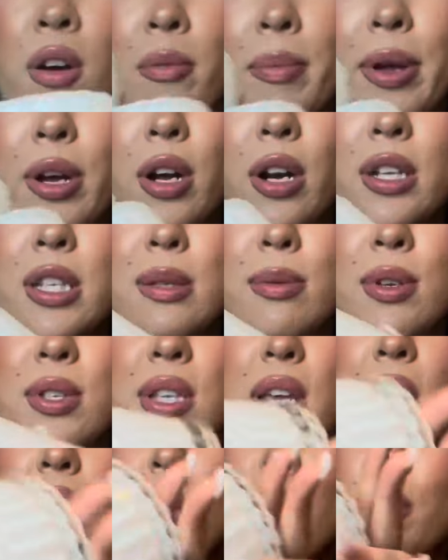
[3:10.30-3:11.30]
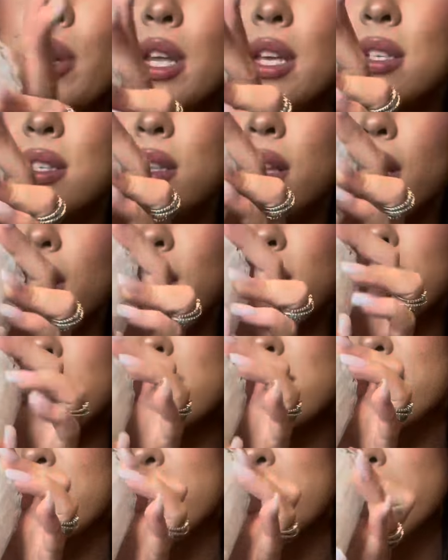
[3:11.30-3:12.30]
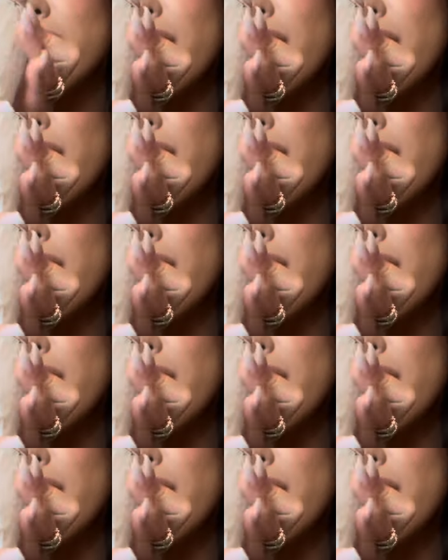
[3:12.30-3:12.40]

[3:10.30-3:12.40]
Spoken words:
Oh my God, it smells like, what is this?